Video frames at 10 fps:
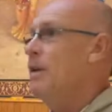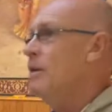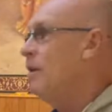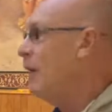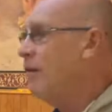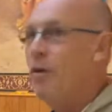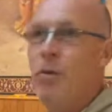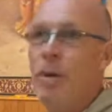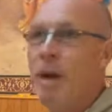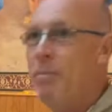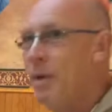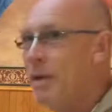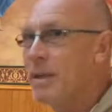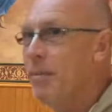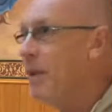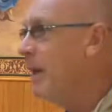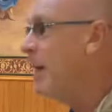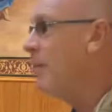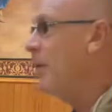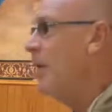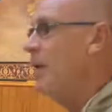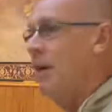So therefore we may pick something up